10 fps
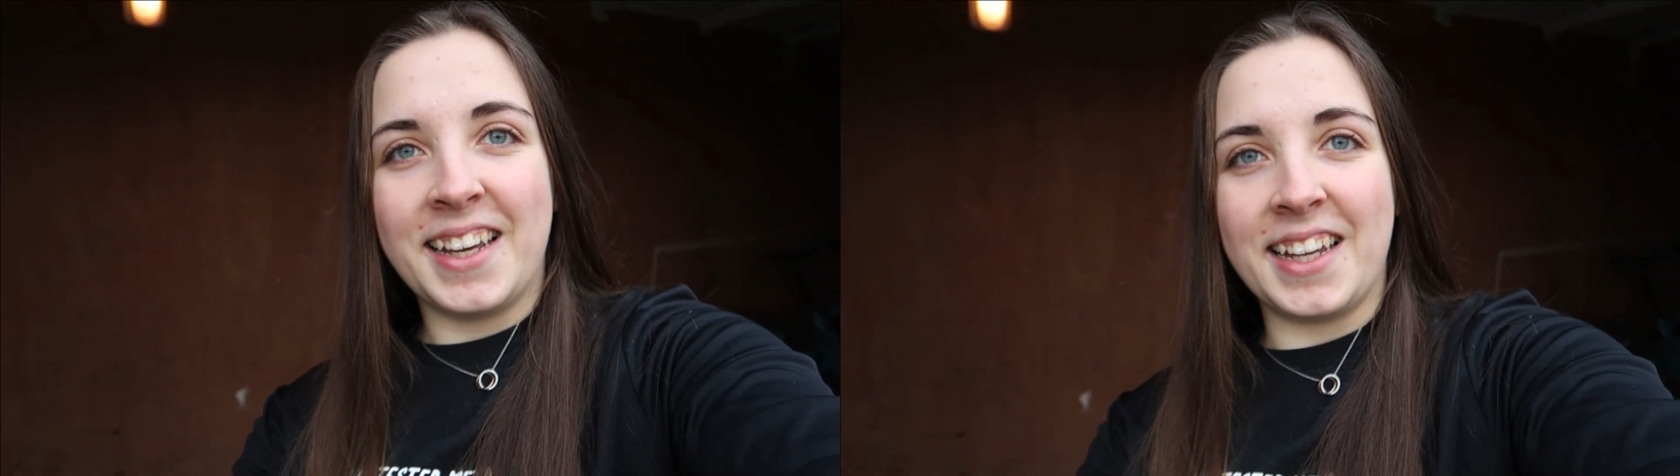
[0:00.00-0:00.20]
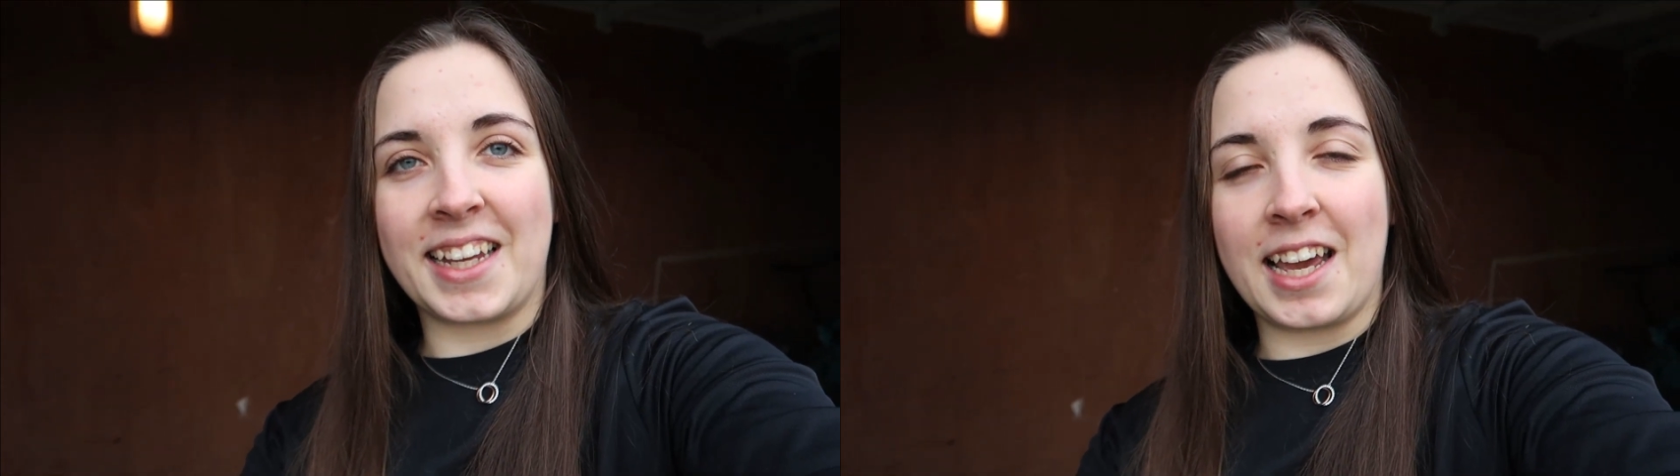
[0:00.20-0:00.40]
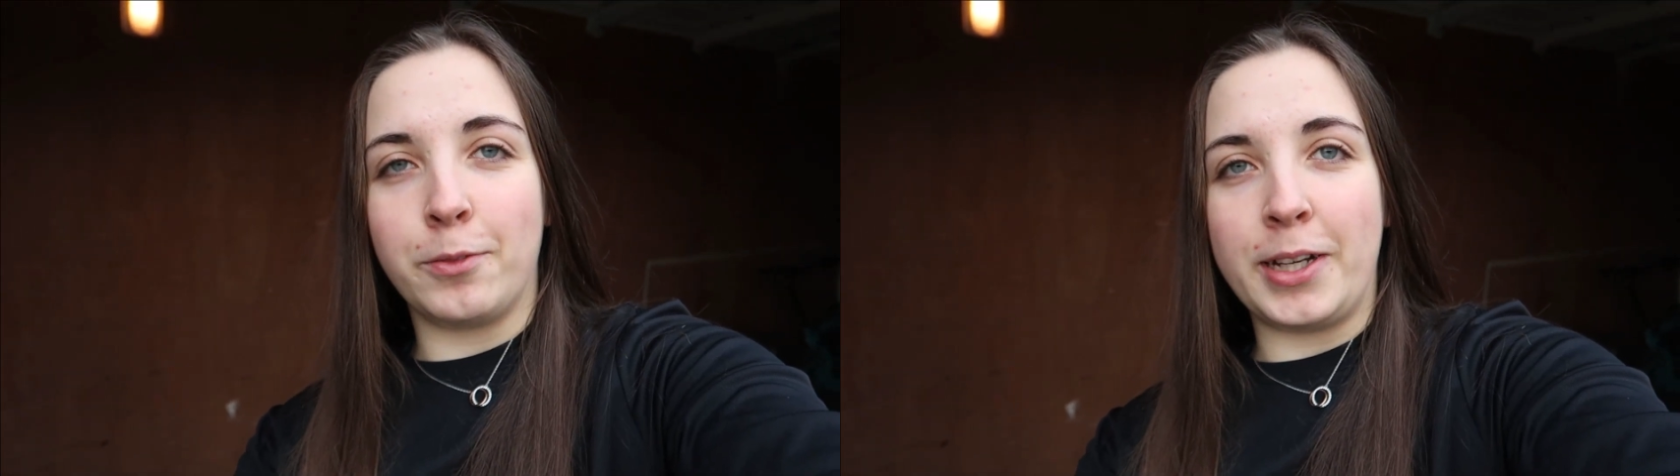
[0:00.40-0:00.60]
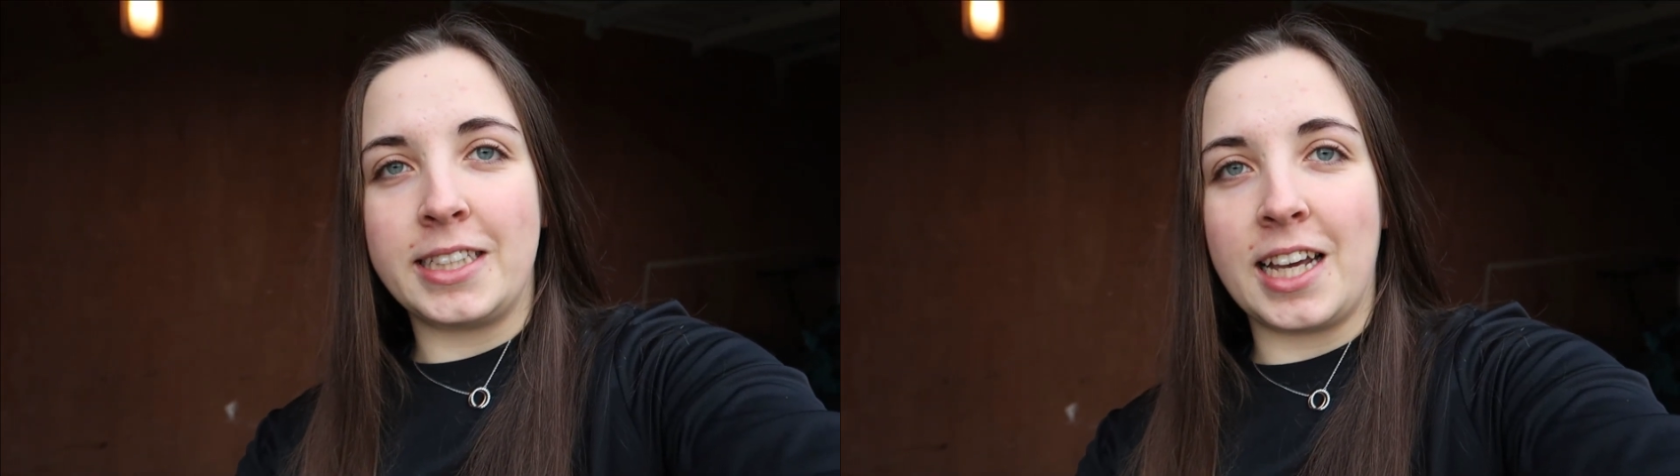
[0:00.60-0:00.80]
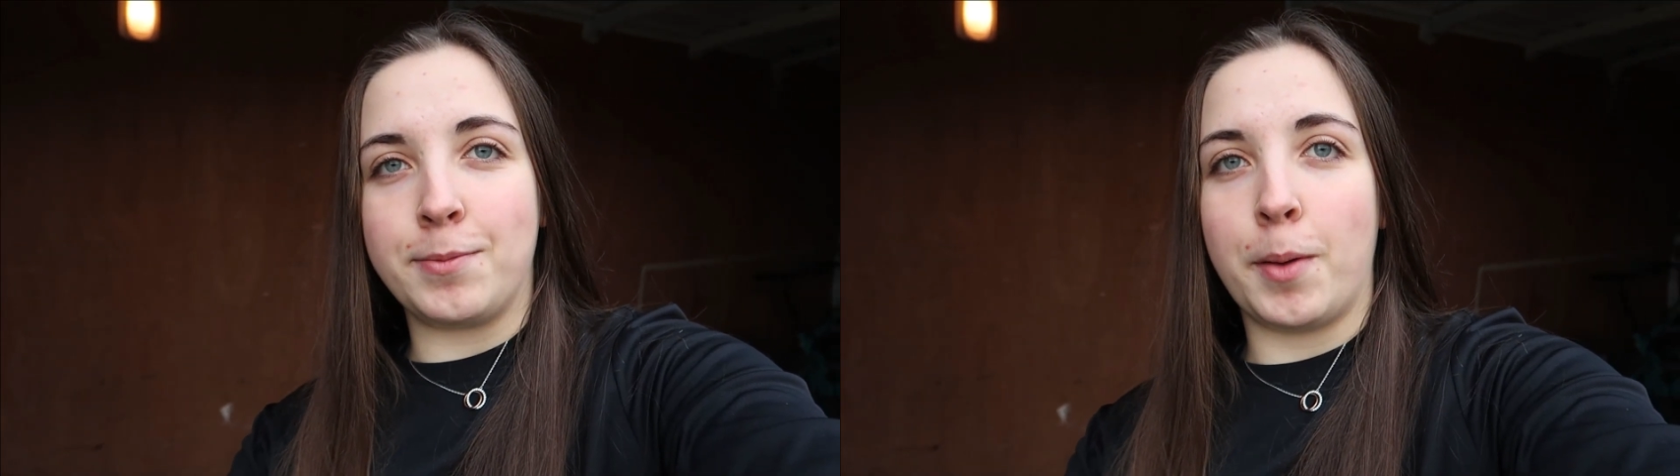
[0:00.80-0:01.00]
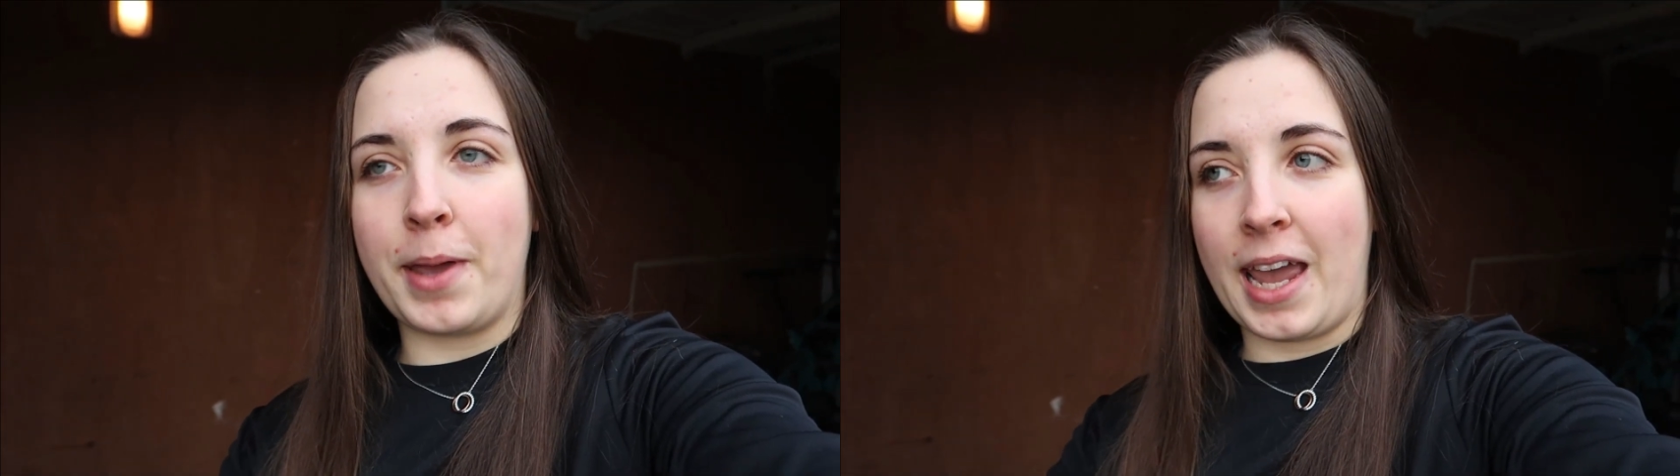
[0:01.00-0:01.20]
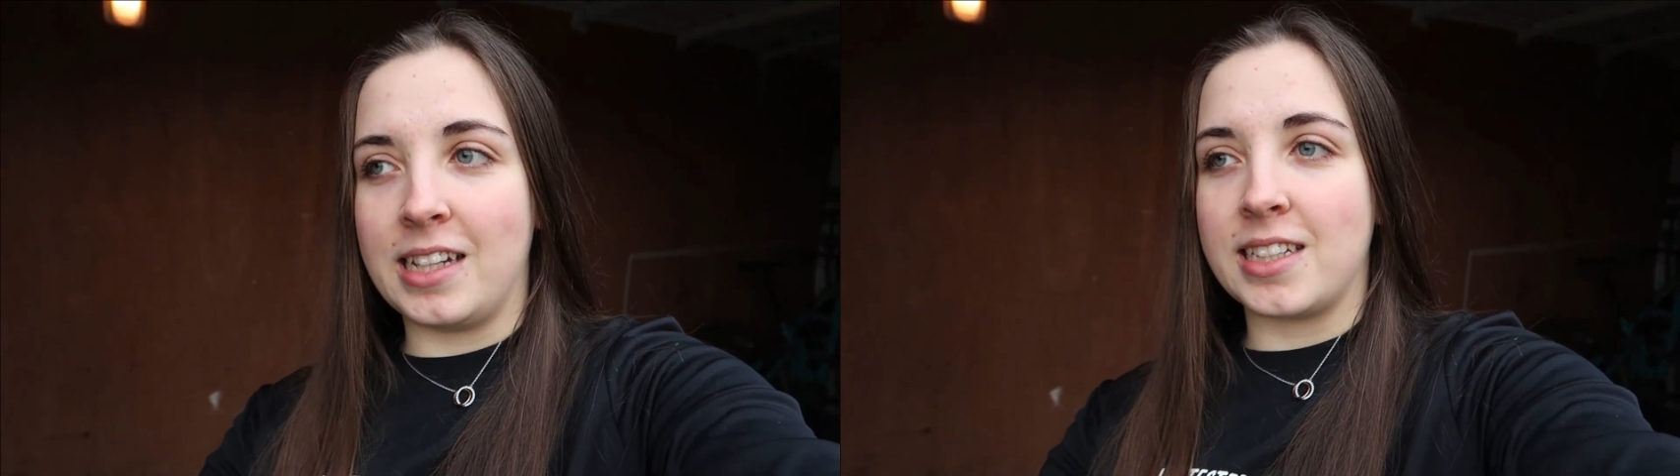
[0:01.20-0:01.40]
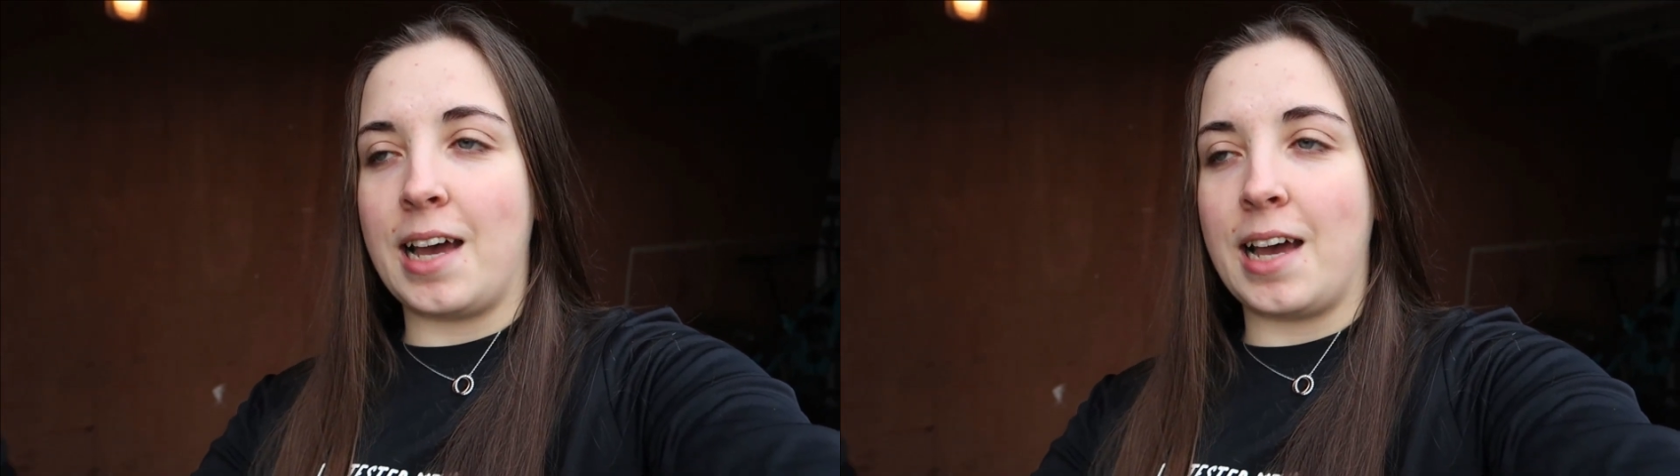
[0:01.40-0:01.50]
and I can't wait to have my bed